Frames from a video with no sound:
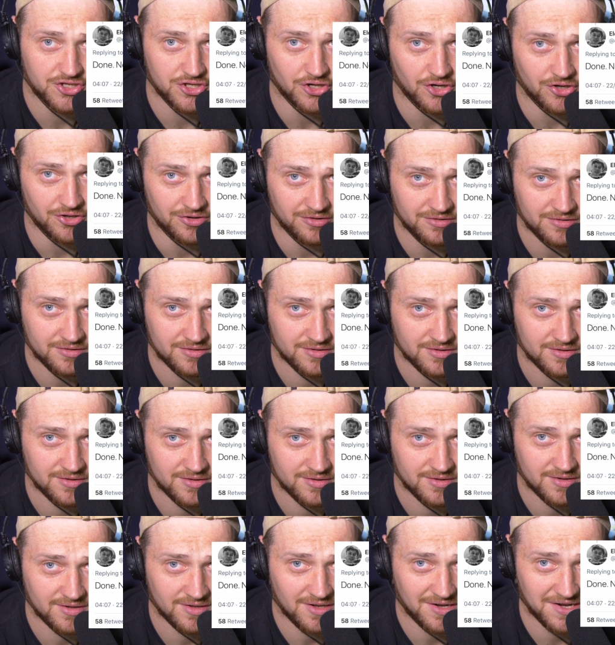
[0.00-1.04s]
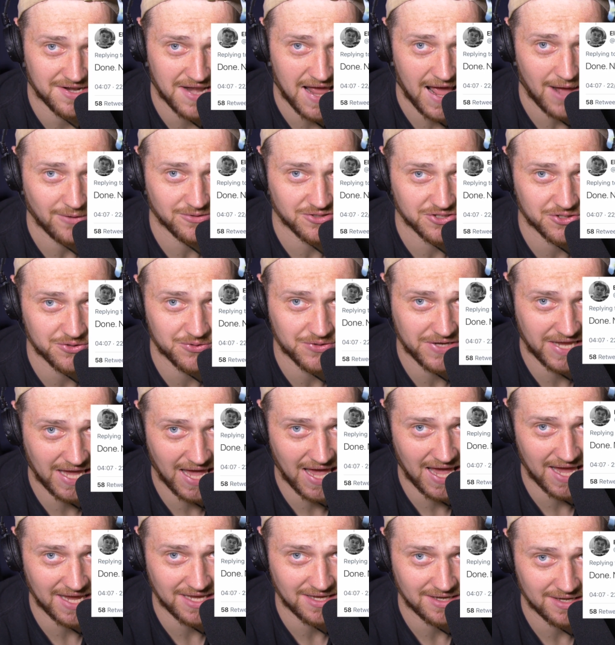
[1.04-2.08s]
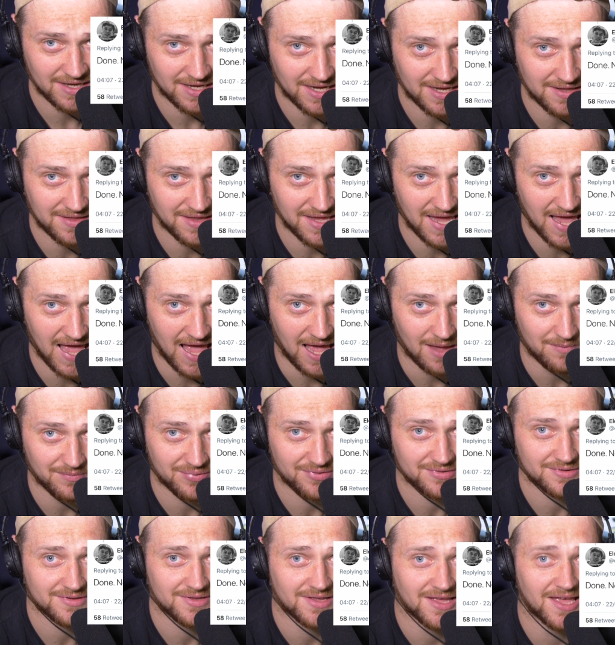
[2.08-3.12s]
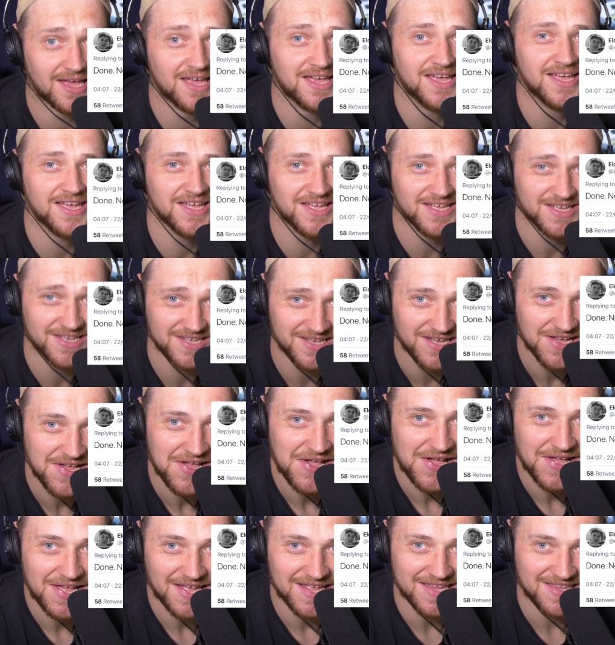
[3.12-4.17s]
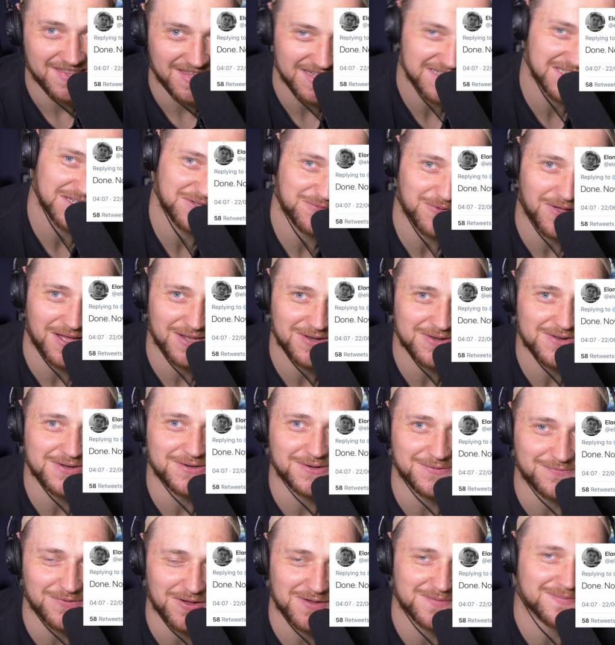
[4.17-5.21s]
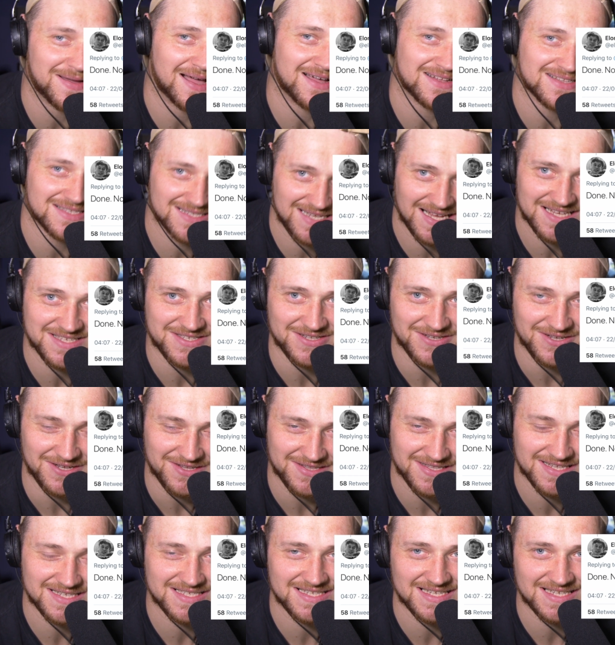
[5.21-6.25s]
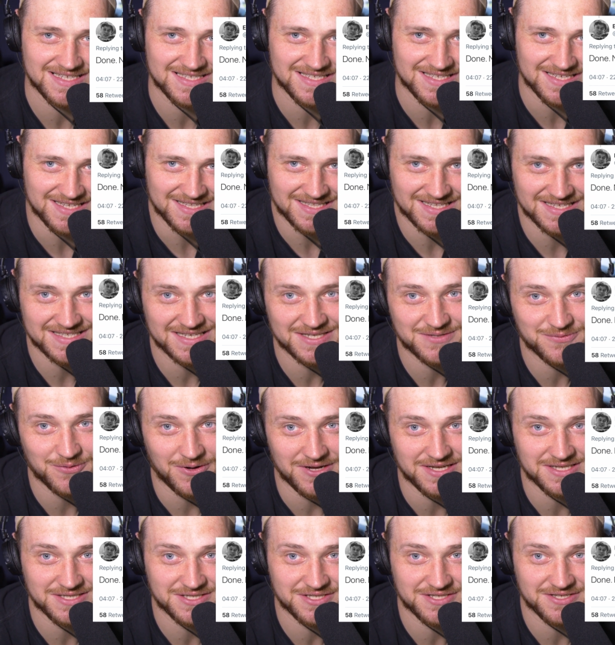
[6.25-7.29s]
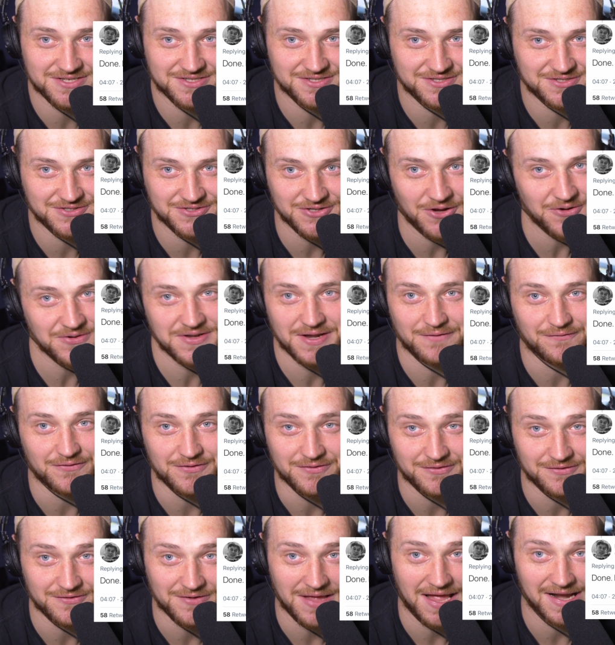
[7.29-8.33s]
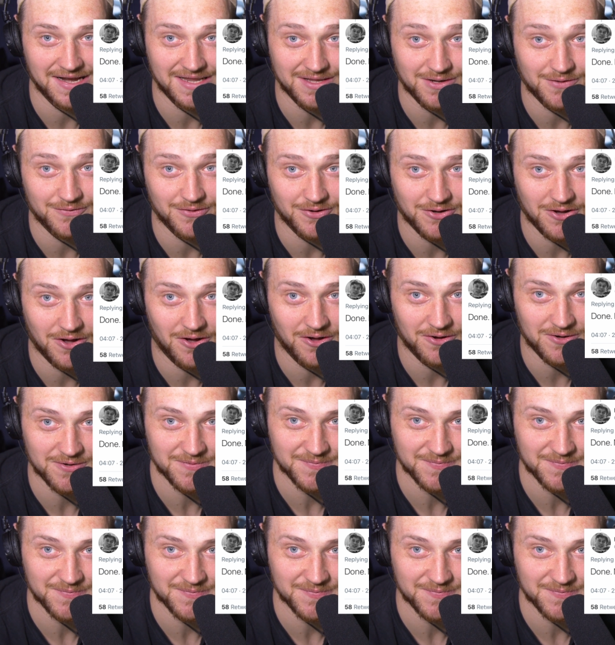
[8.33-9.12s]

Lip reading: done. Now 2K in the app. This is what I love about Tesla. This is what is so different to any other car